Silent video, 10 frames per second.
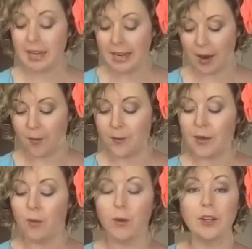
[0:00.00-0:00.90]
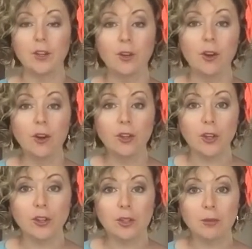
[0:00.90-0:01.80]
Now, when you hold
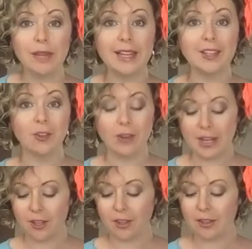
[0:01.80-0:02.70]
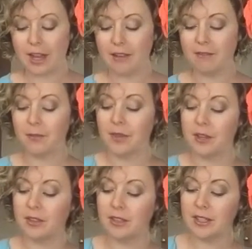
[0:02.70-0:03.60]
on to the blade in a regular knife,
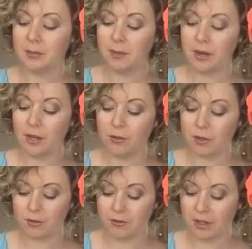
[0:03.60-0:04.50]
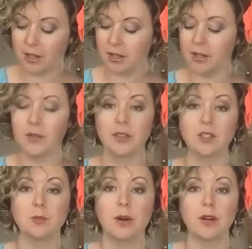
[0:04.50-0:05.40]
this part of your finger,
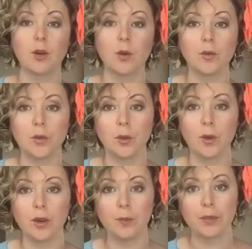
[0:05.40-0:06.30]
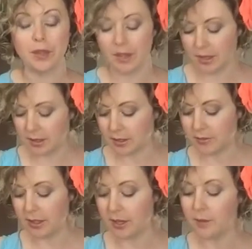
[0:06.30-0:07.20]
this part of your index
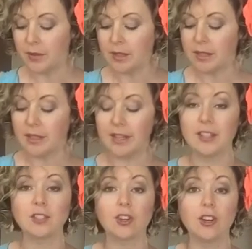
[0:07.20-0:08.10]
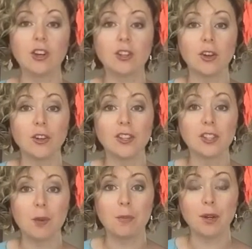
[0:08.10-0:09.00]
finger gets hard on the
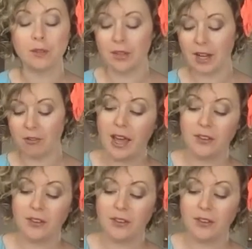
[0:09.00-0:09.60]
top part of the knife.